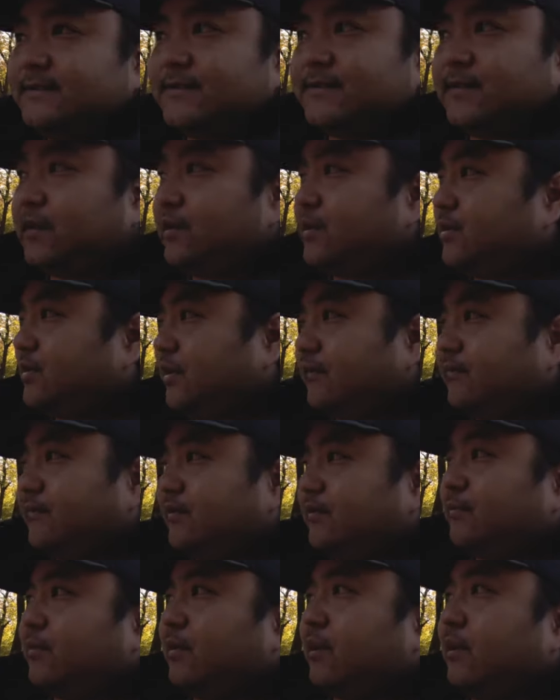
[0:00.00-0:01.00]
Very
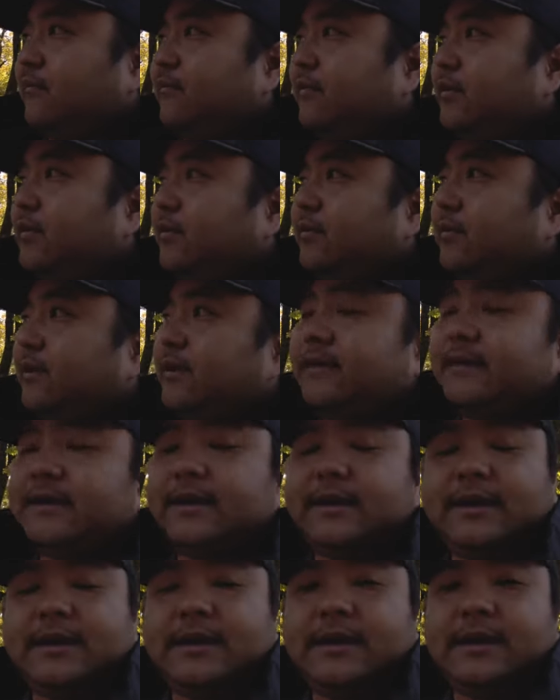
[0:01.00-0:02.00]
comfortable off-road.
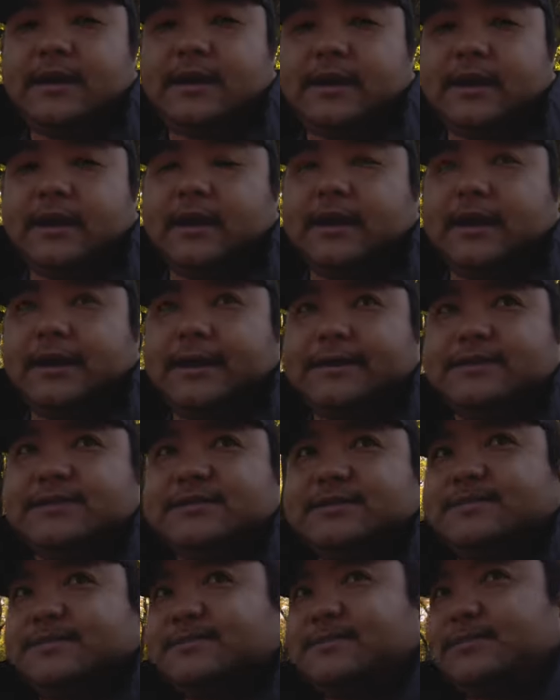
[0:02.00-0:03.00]

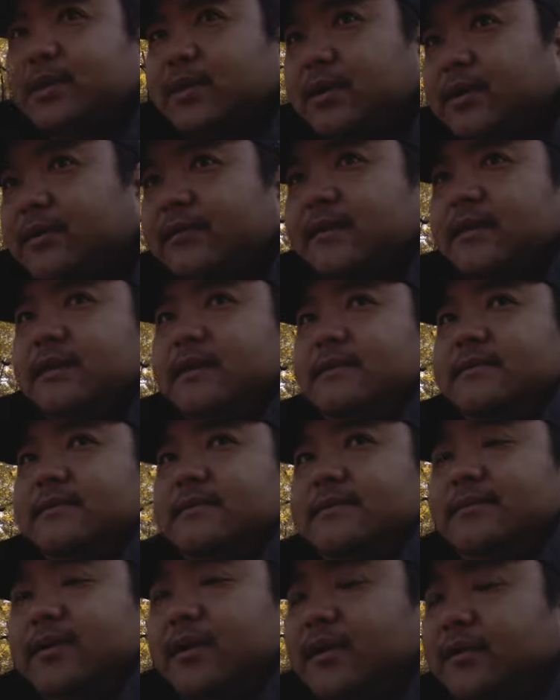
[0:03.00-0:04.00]
It's
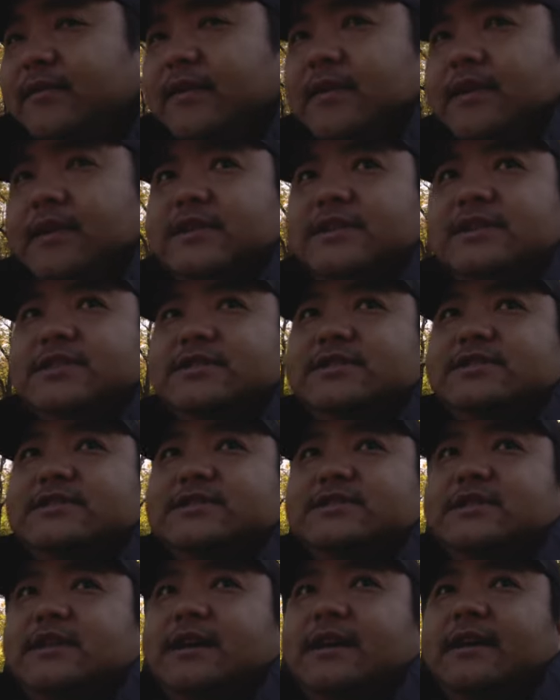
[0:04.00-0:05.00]
perfect
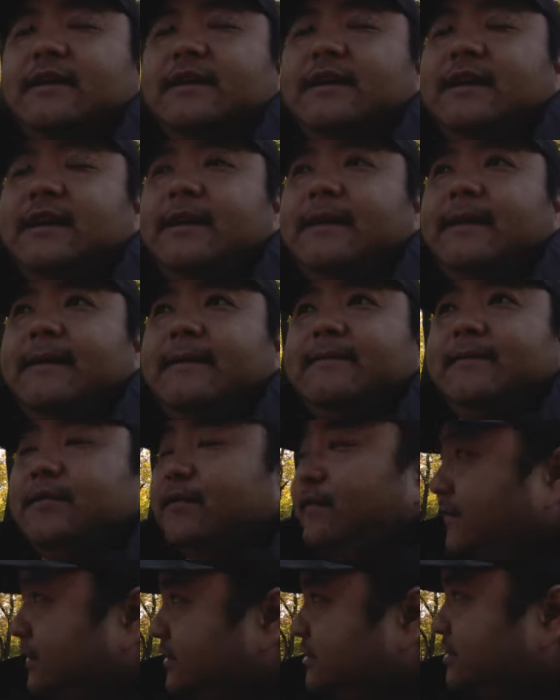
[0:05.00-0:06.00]
conditions today
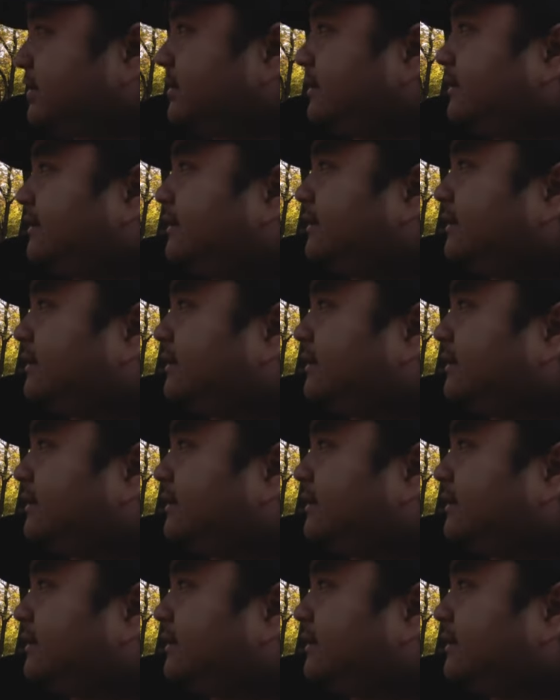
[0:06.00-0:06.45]
for fishing.